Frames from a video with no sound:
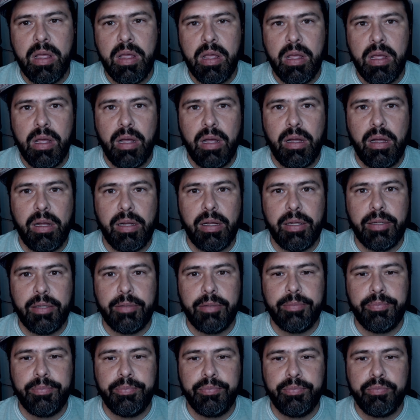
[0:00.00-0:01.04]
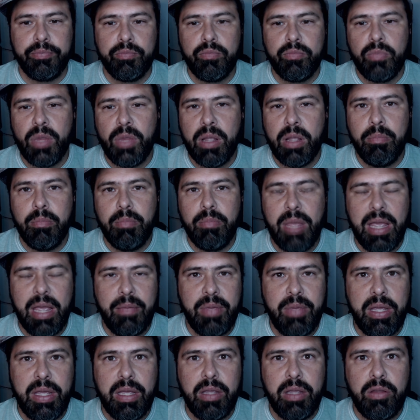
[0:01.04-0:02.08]
Um, Maybe
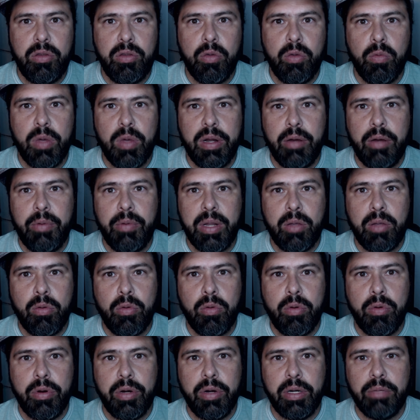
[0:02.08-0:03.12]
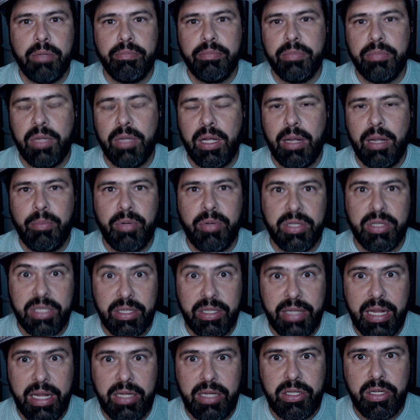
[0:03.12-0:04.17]
you want to record a
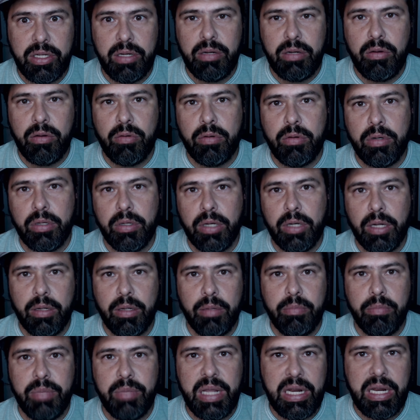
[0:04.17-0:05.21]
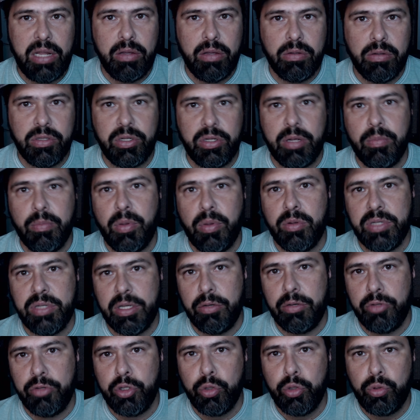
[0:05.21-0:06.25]
presentation or videos. You can post it on
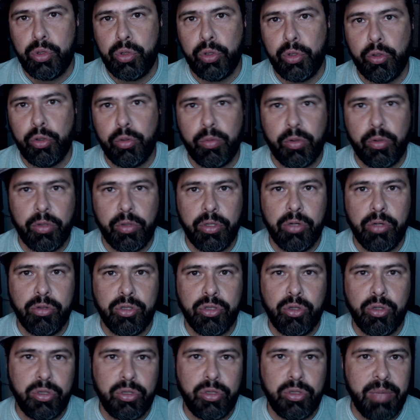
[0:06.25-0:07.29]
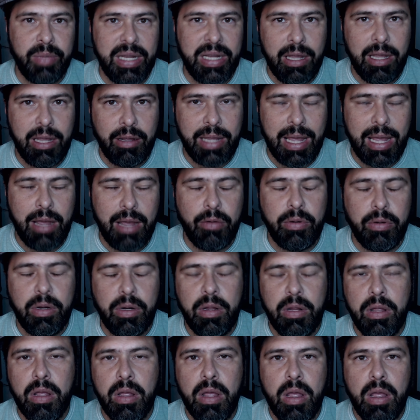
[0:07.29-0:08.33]
YouTube or your social media account,
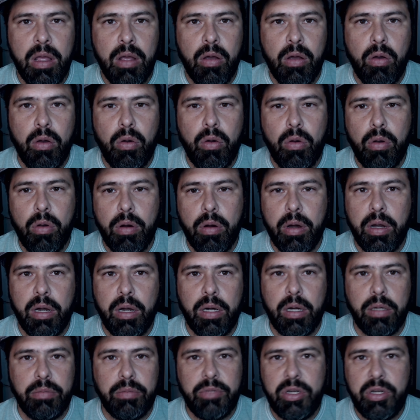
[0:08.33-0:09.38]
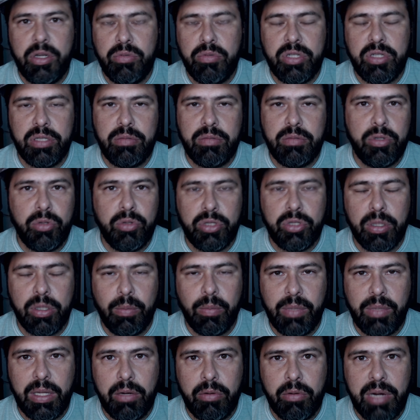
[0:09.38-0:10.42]
or just do something
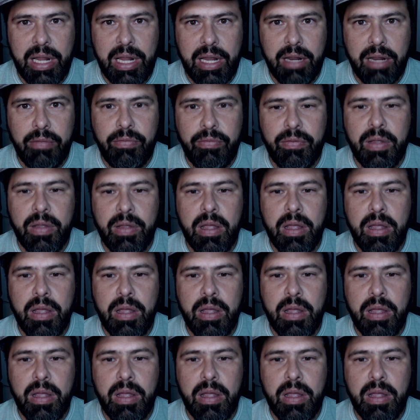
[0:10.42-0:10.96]
creative.